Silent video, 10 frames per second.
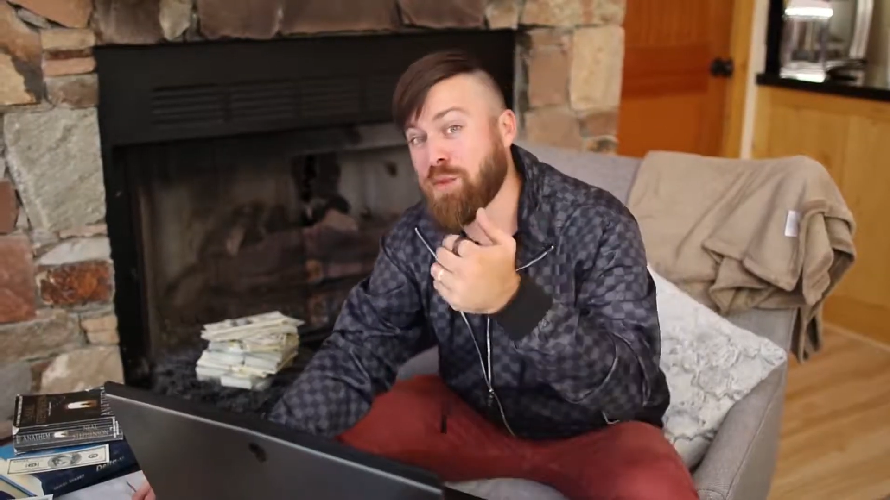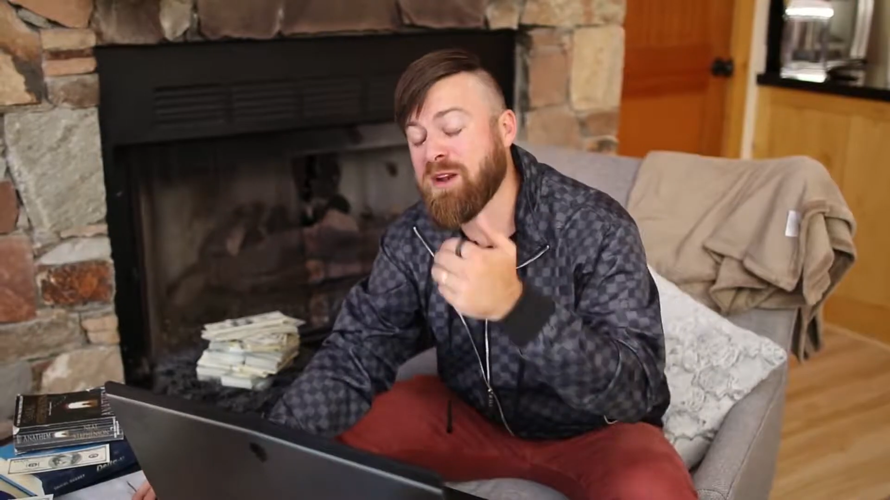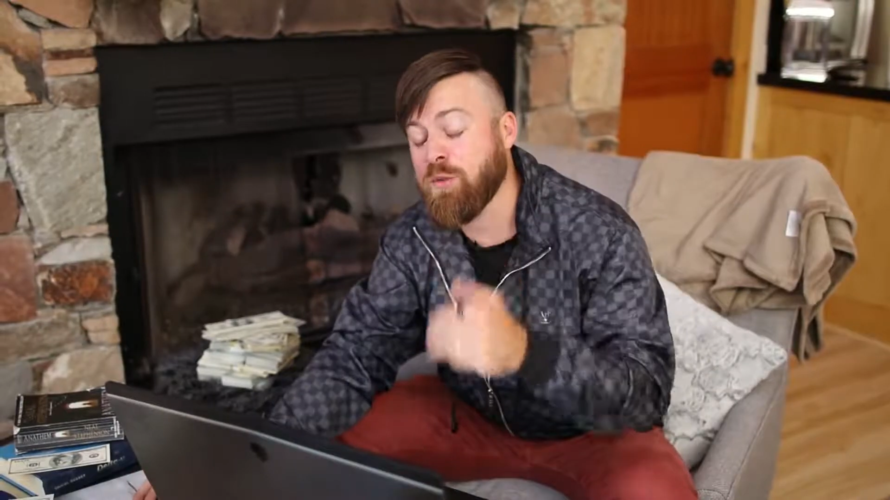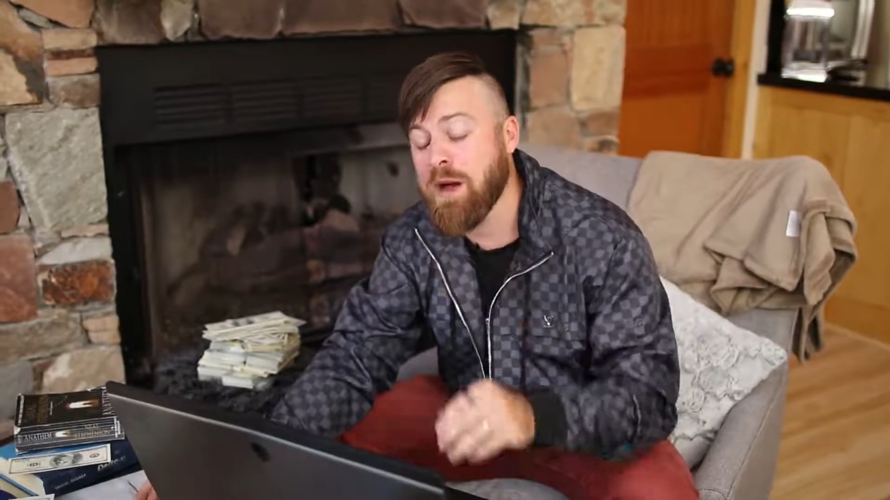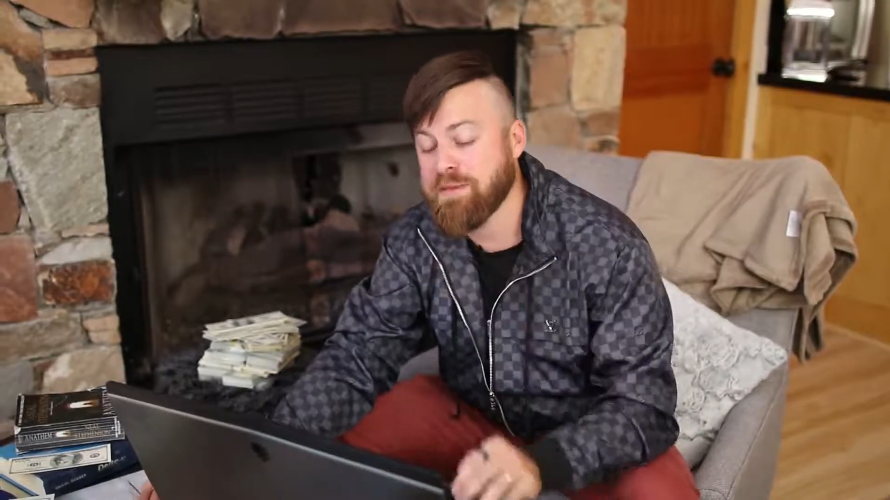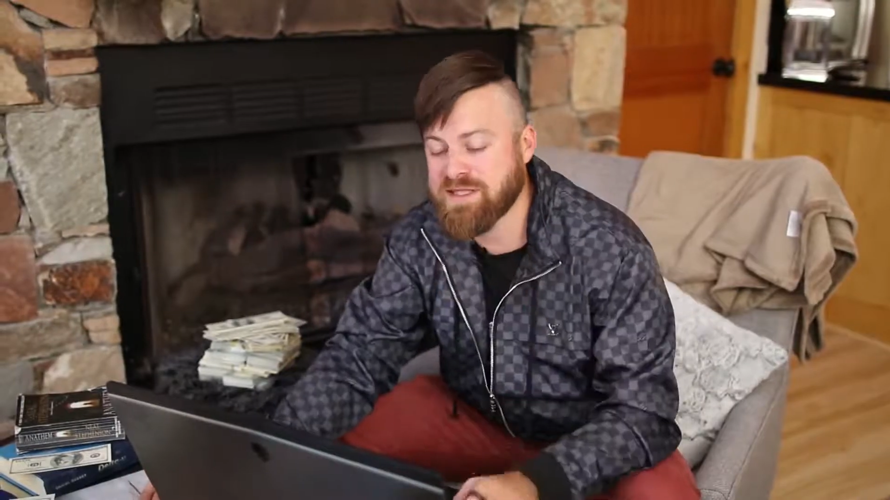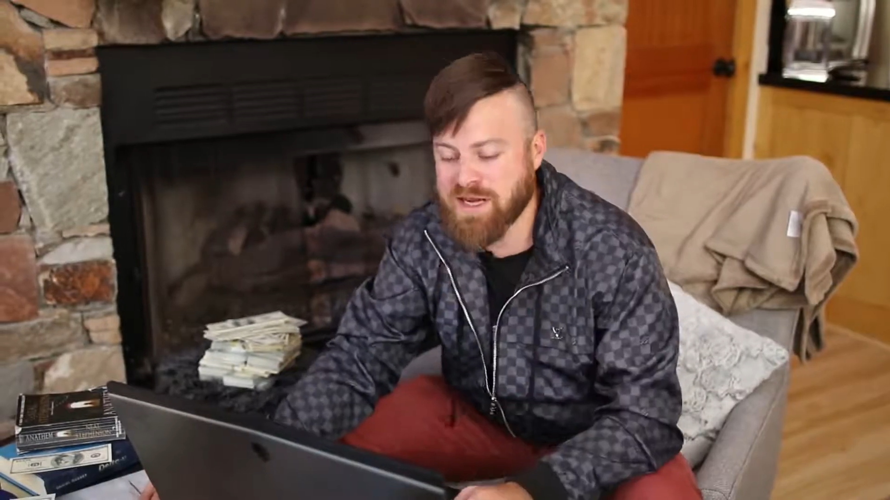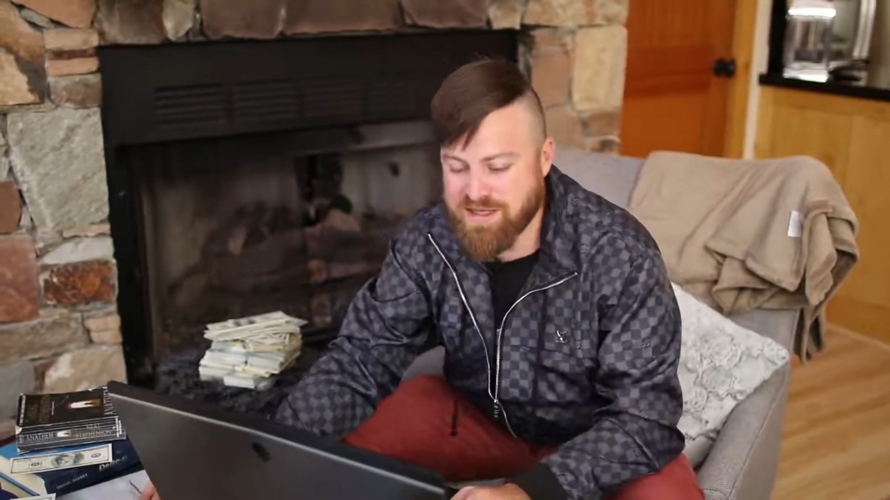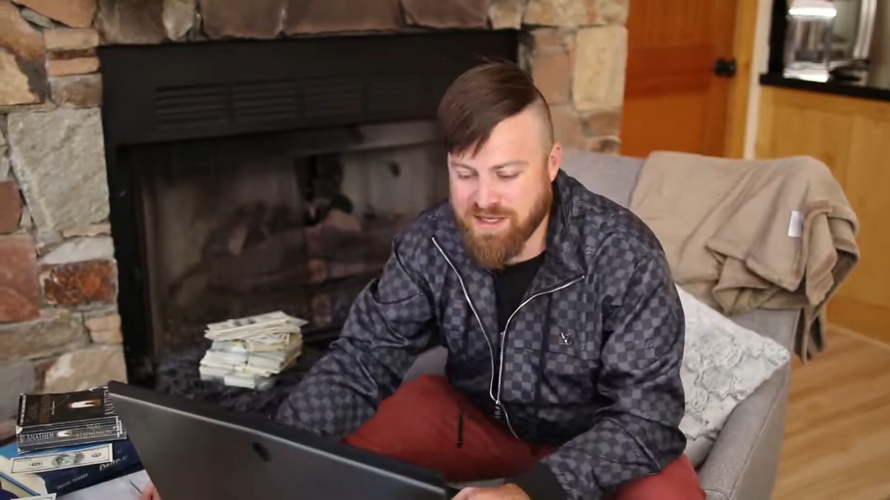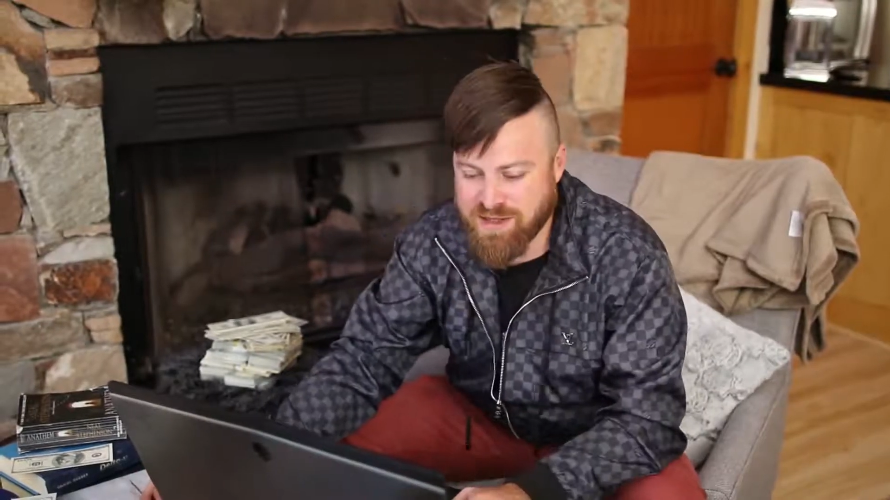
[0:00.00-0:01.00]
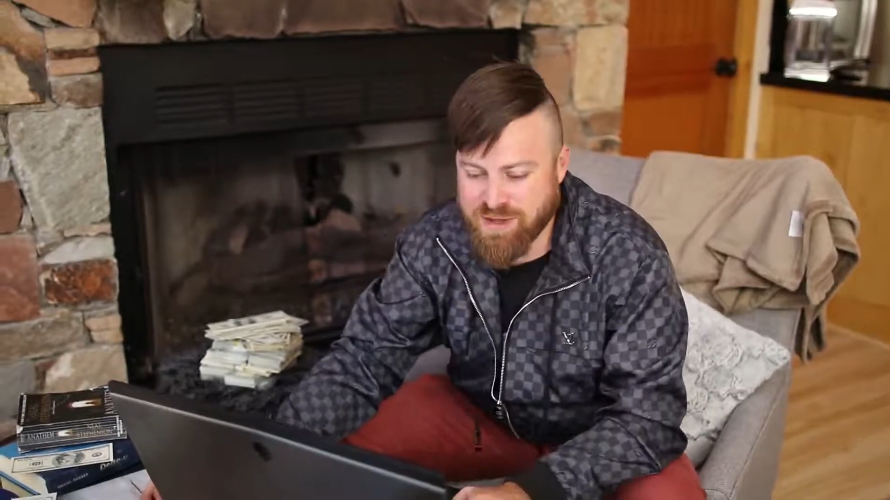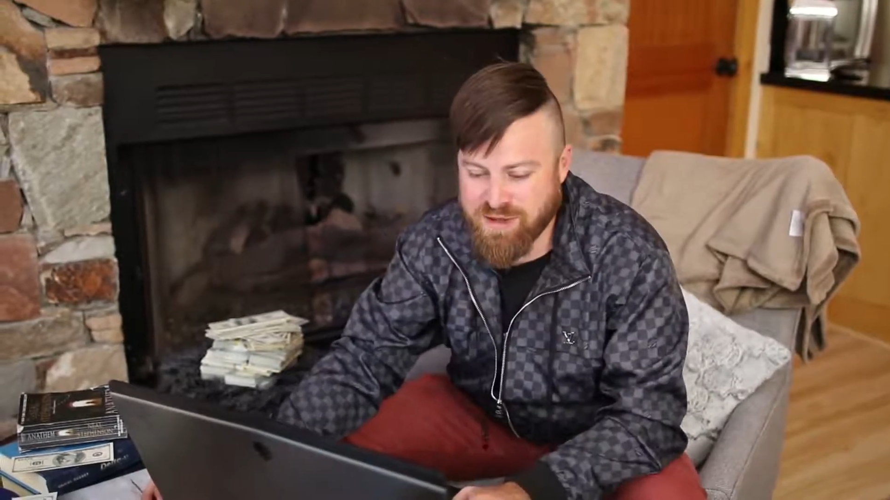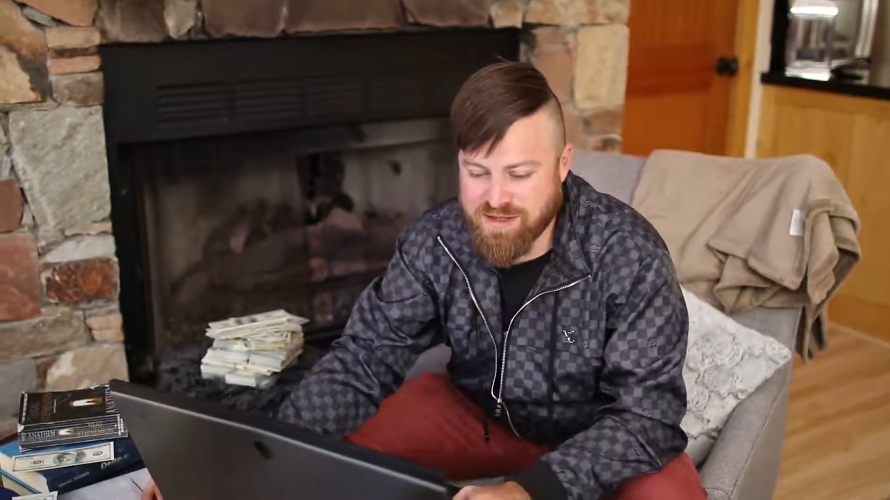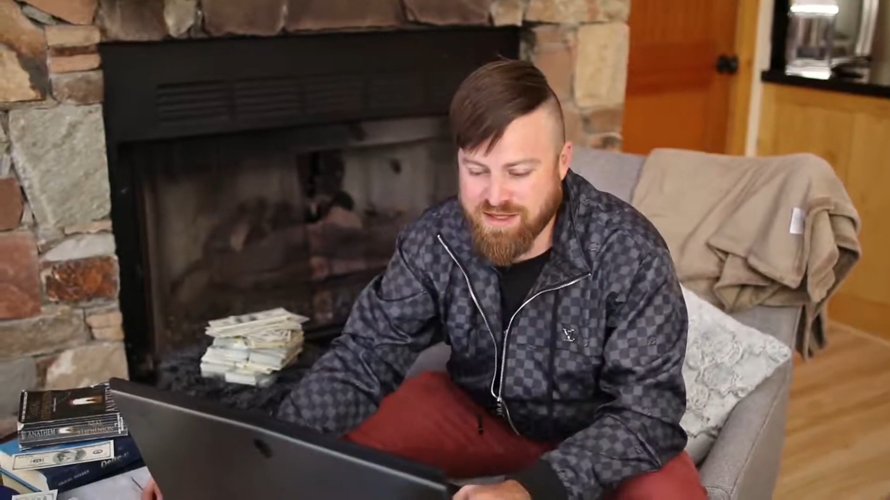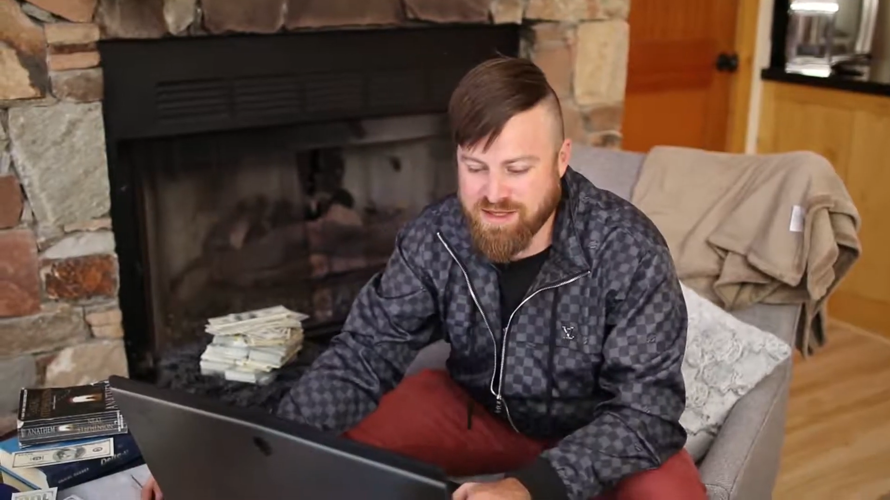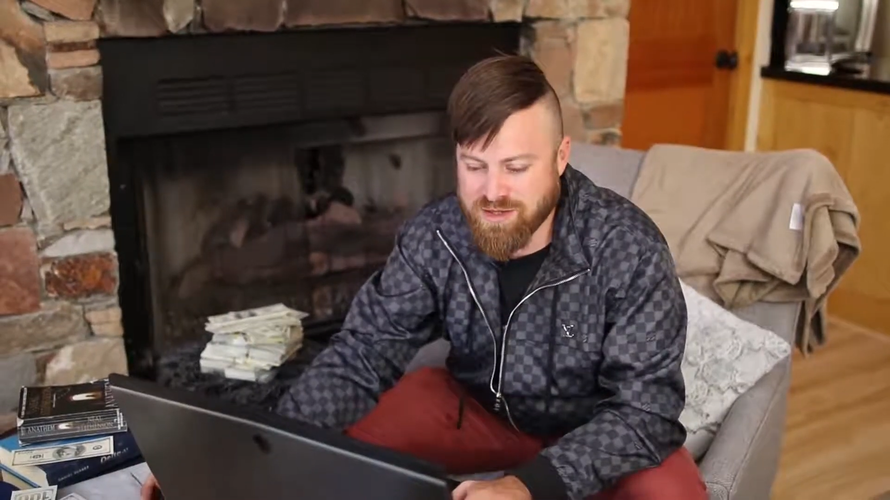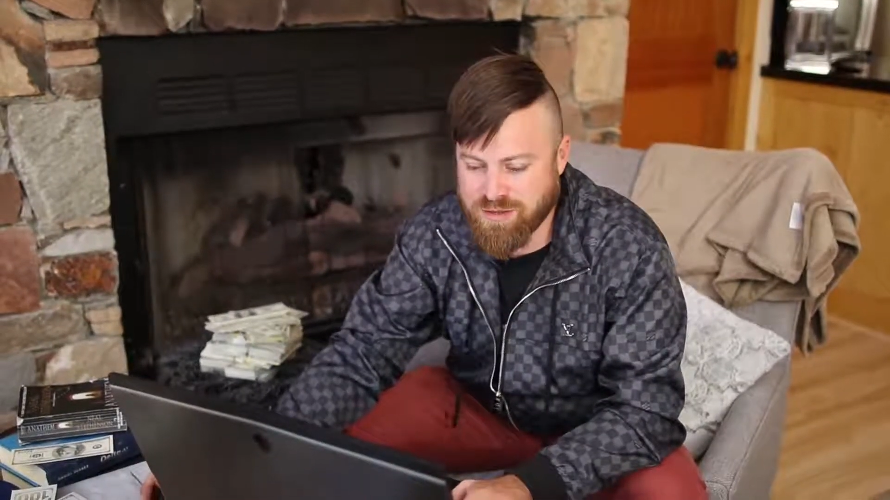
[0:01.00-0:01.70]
many websites that do this. It's